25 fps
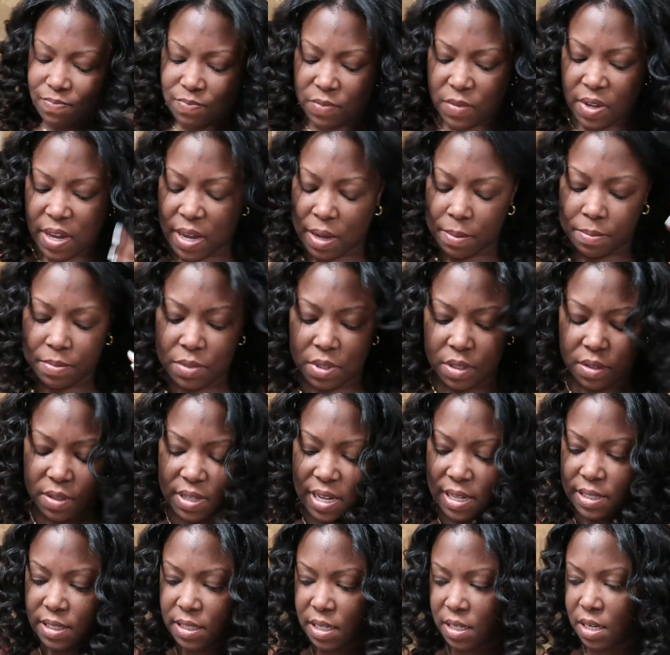Okay, so
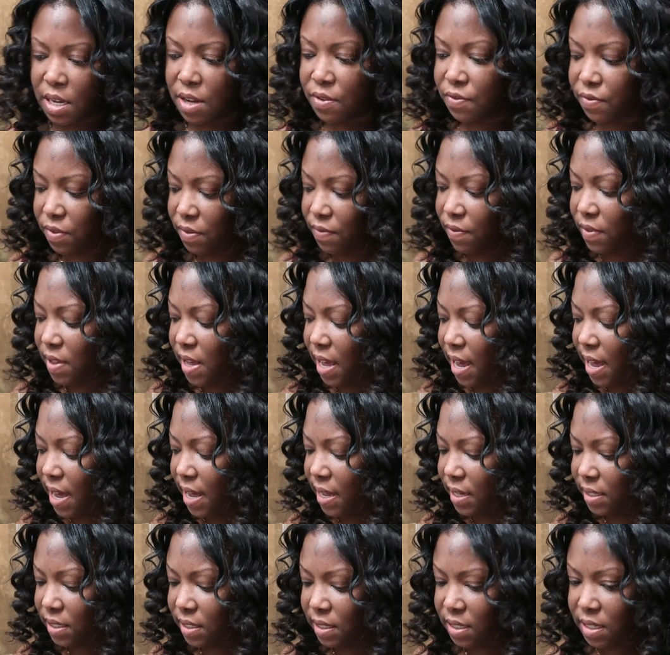that's enough of
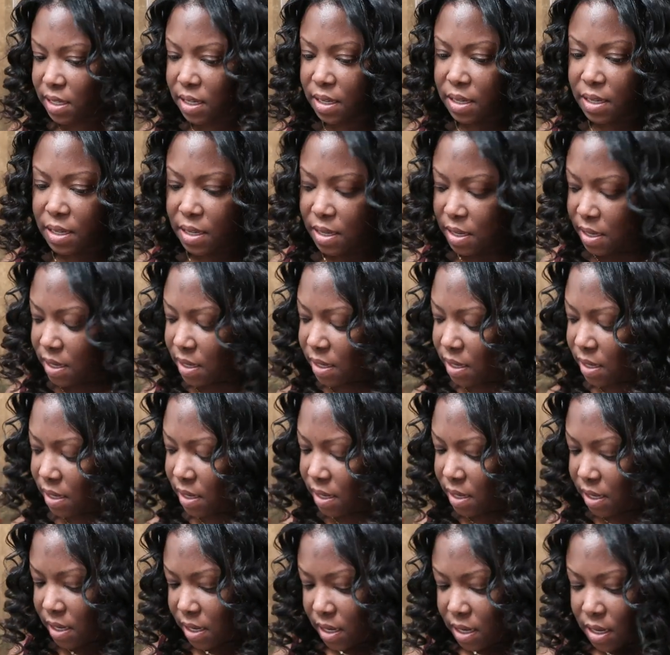that.
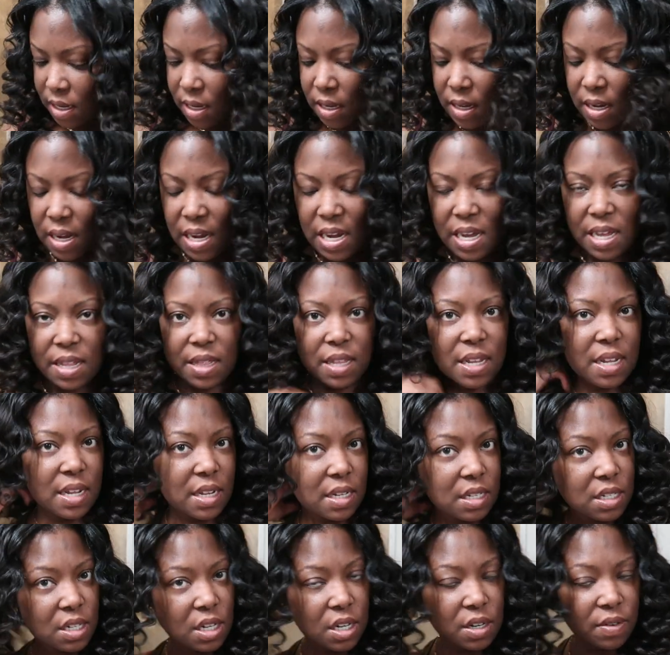And
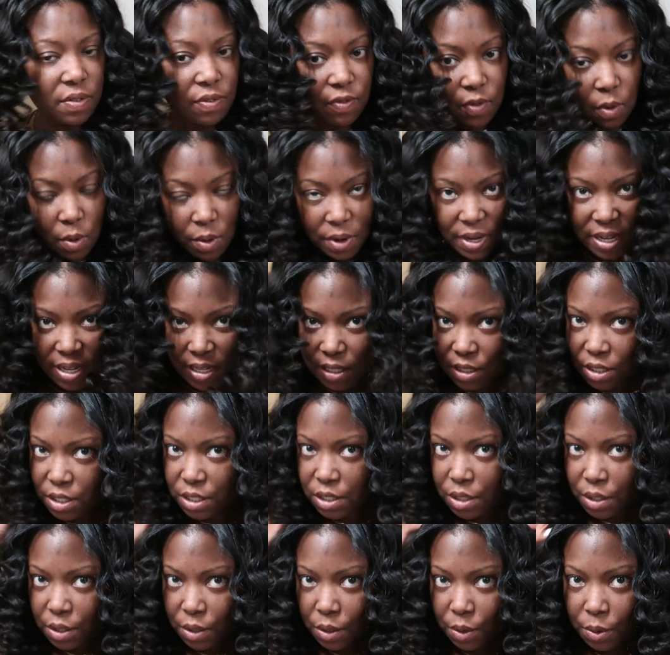then for it
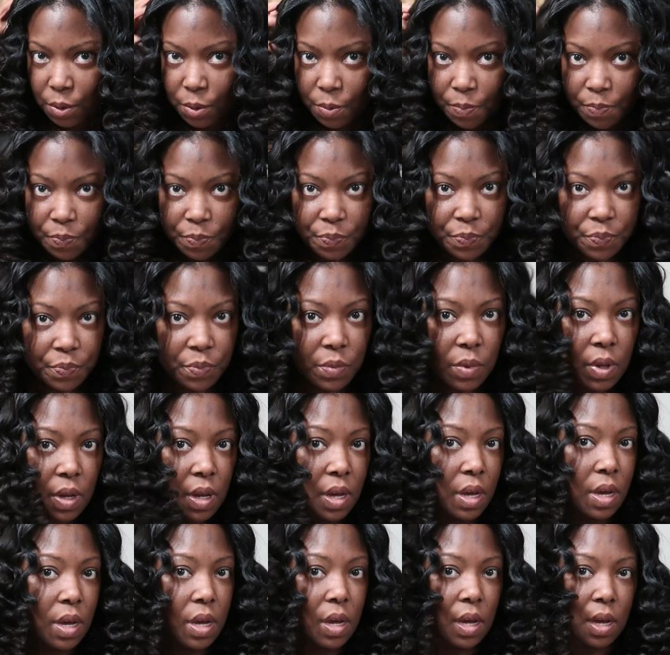to
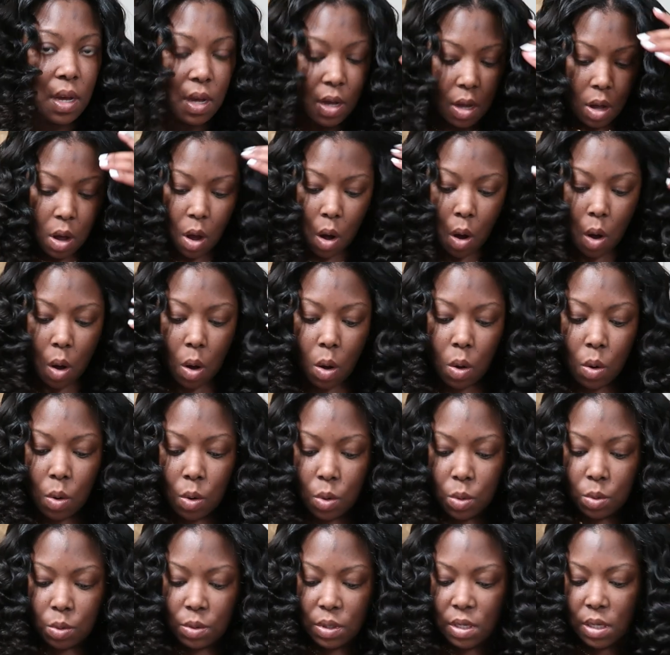
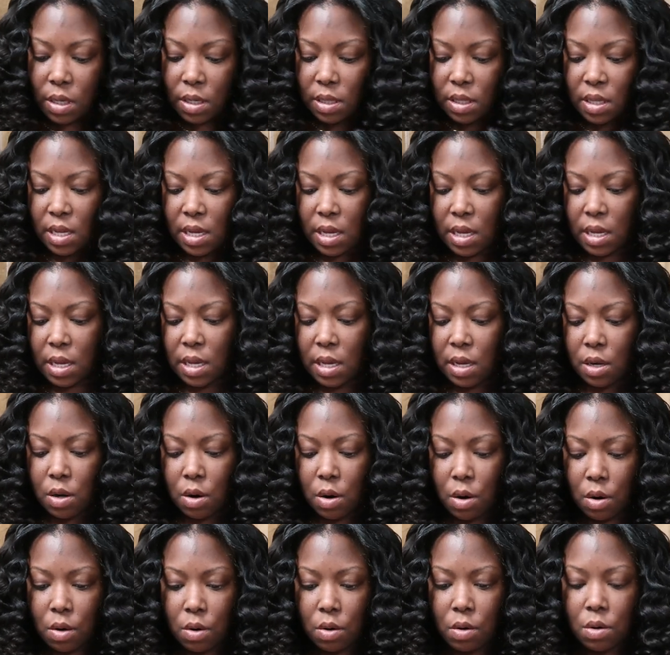hold the
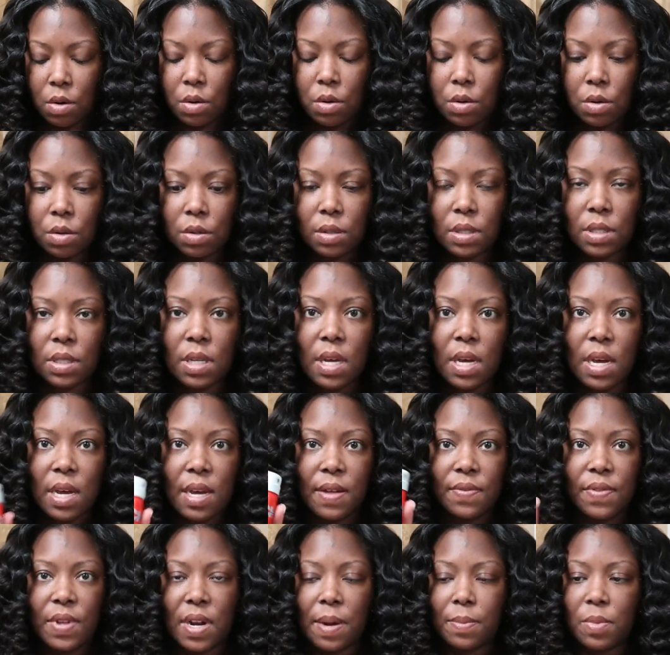curls,
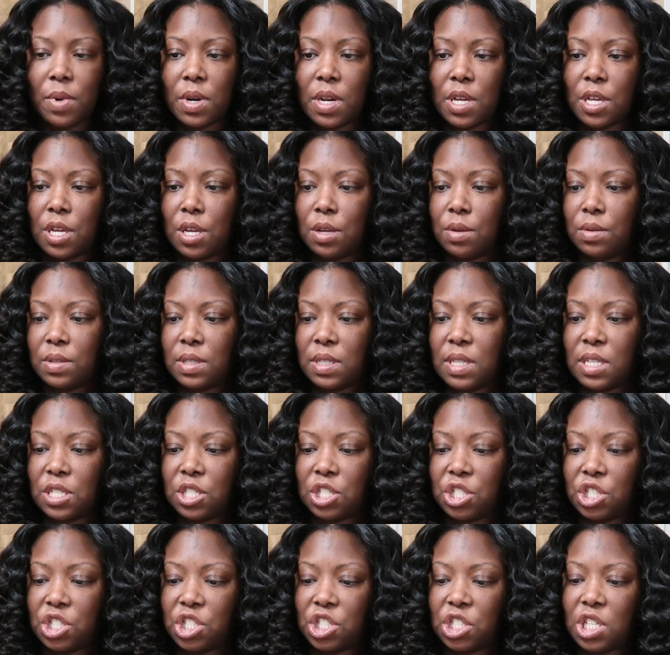then I'm gonna use
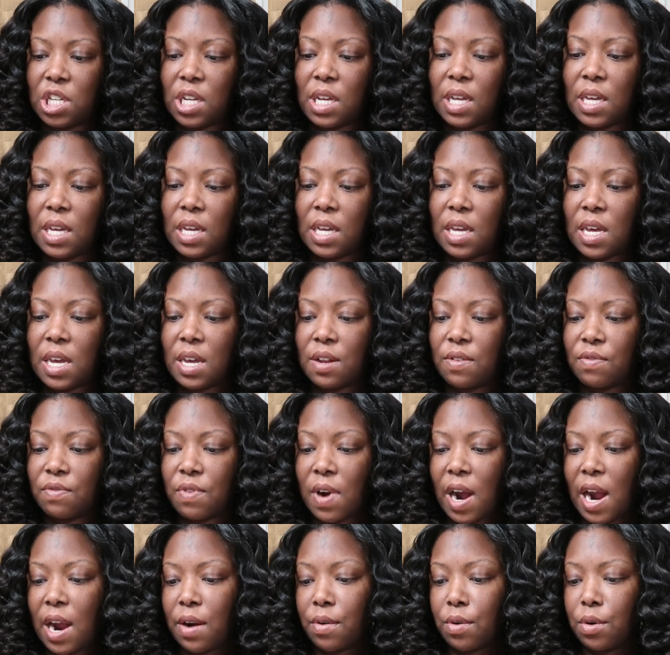this Chi
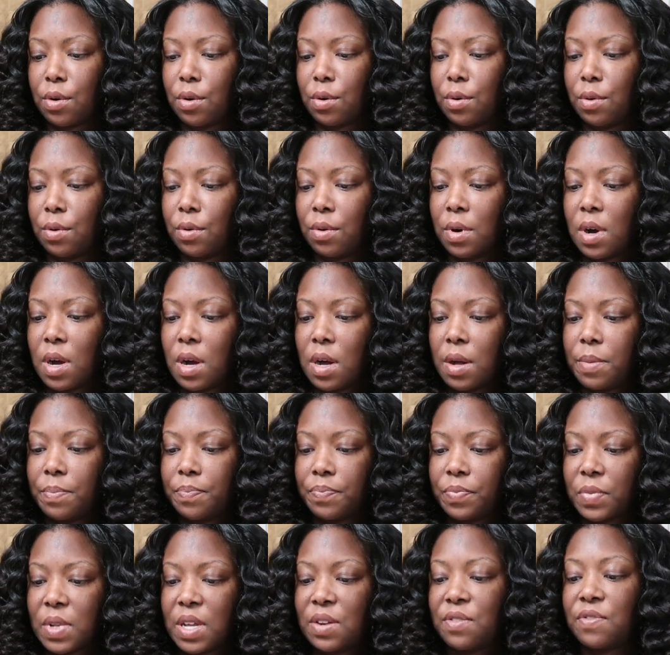Enviro
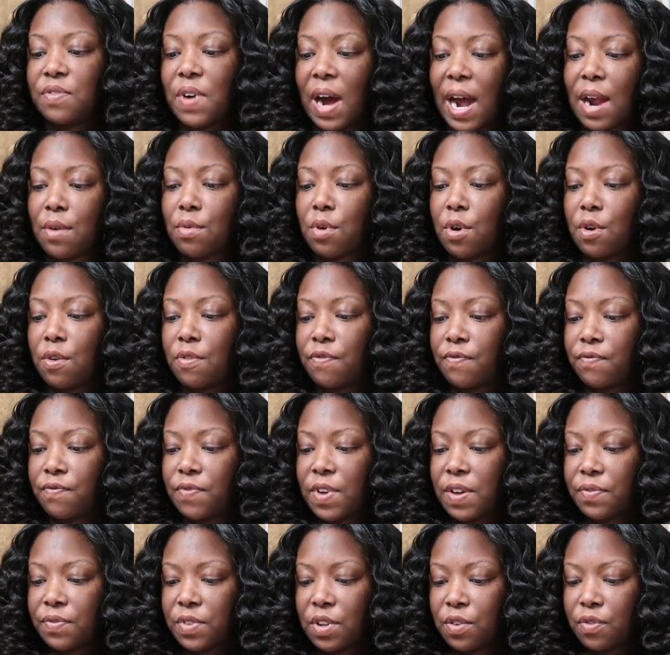Enviro
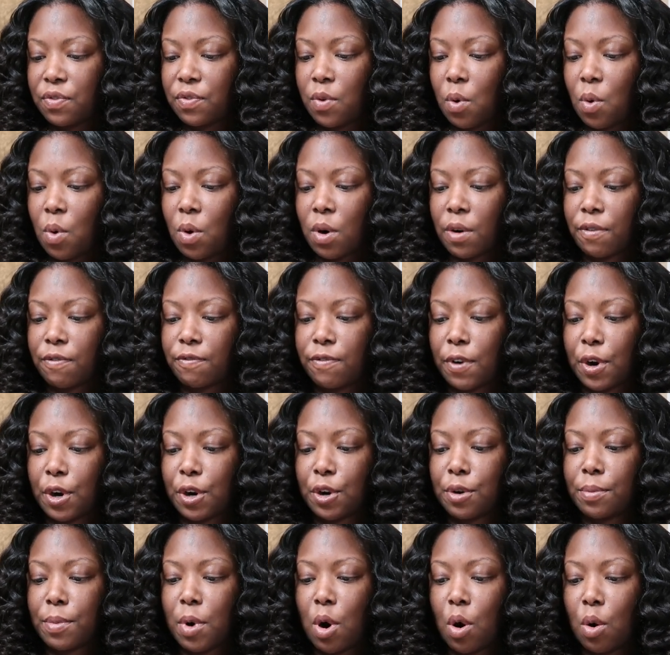54
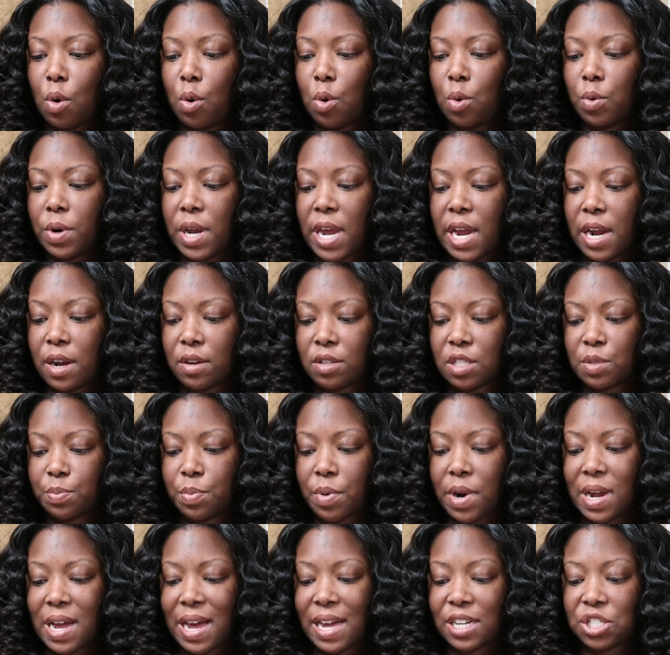Firm Hold
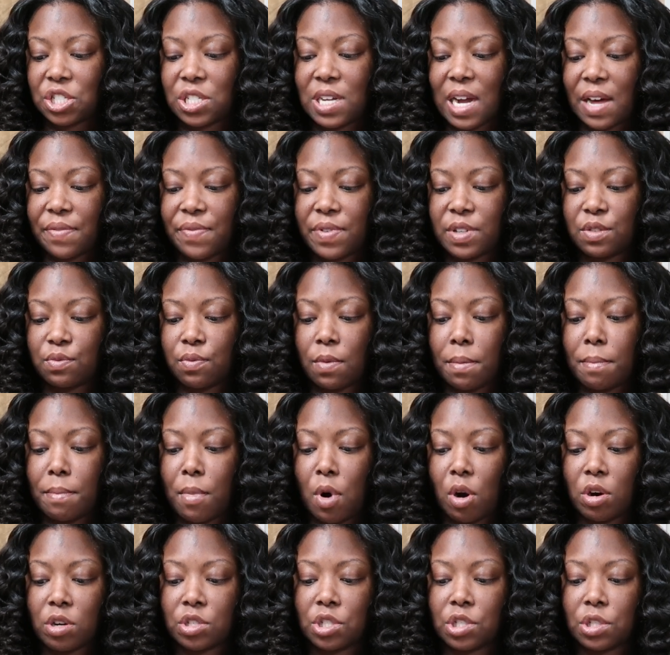Hairspray. I actually got this from
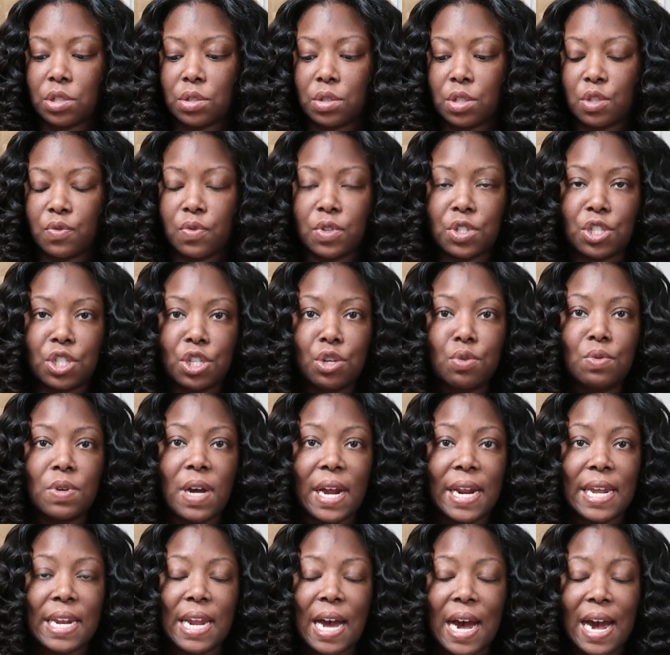Marshalls for
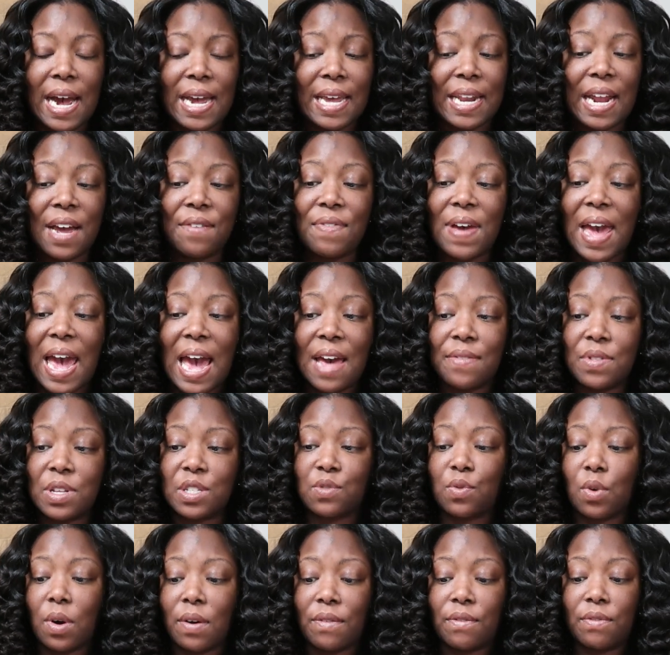$2.99 and I've had
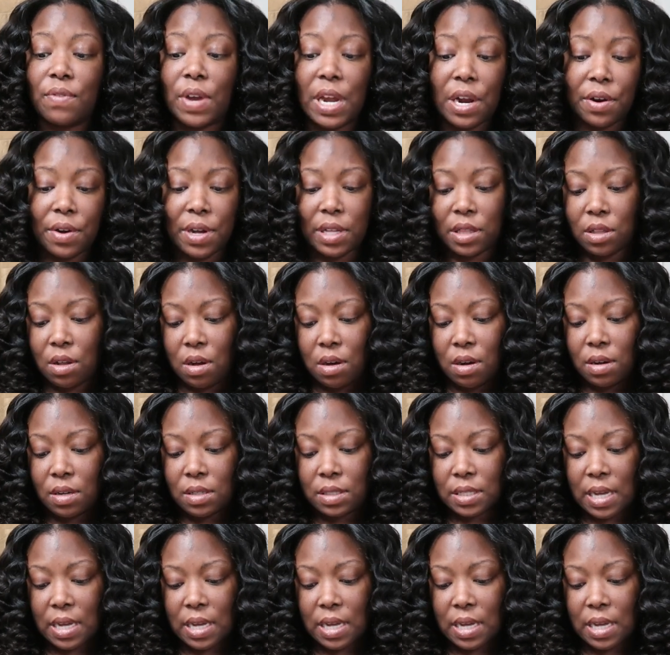this for a very long